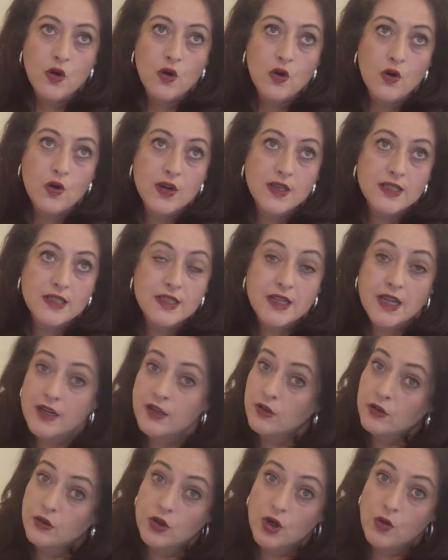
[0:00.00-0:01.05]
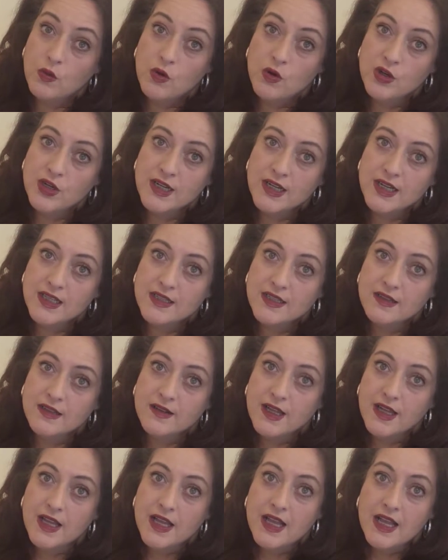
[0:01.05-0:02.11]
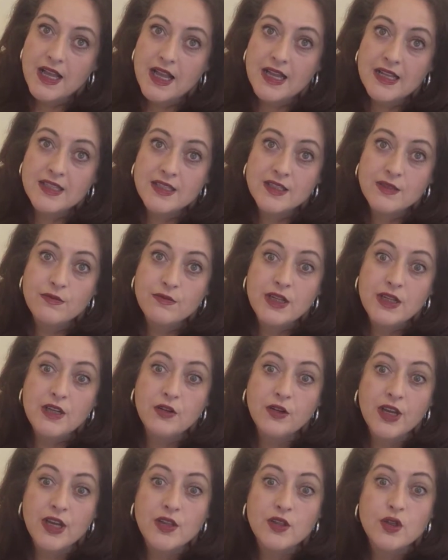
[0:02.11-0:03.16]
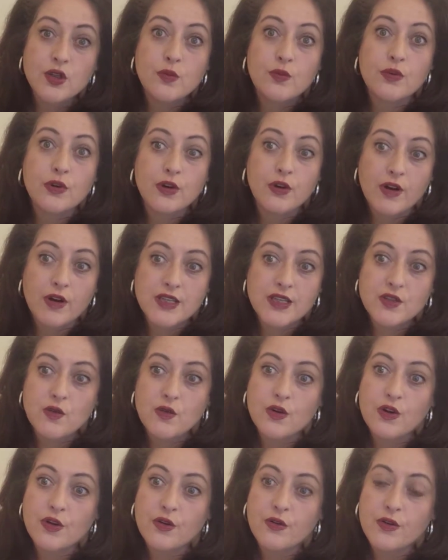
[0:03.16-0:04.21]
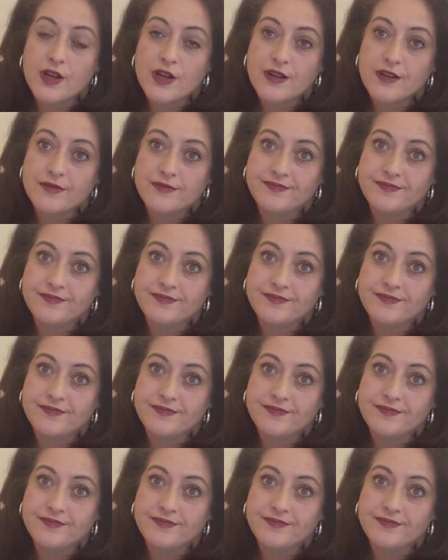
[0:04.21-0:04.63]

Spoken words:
or as a technical coordinator and simply looking to progress your career.